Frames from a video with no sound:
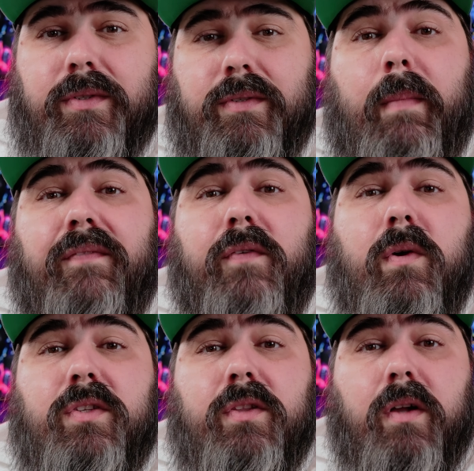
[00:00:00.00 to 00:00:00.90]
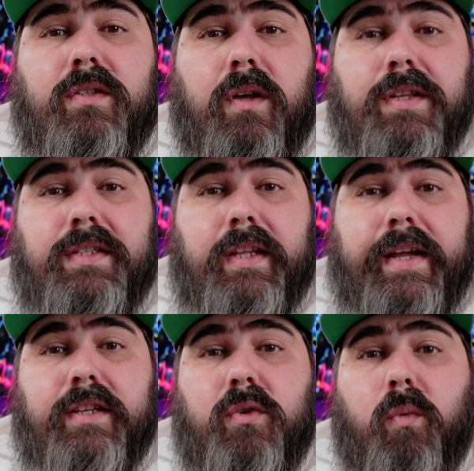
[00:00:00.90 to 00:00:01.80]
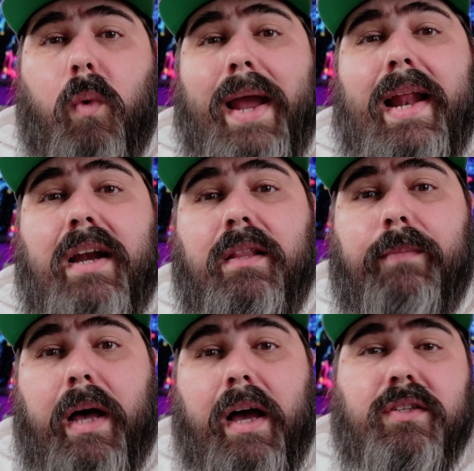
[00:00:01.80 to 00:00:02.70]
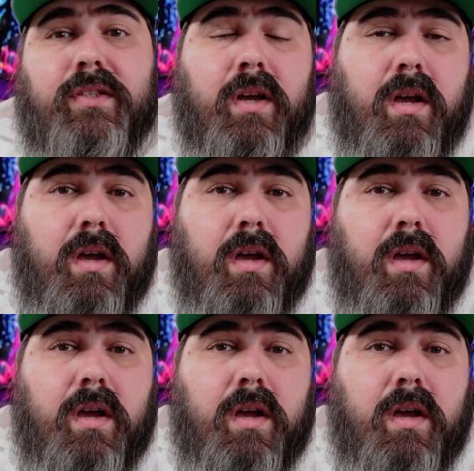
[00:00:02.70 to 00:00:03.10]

Now, my first thoughts on this lens right out of the box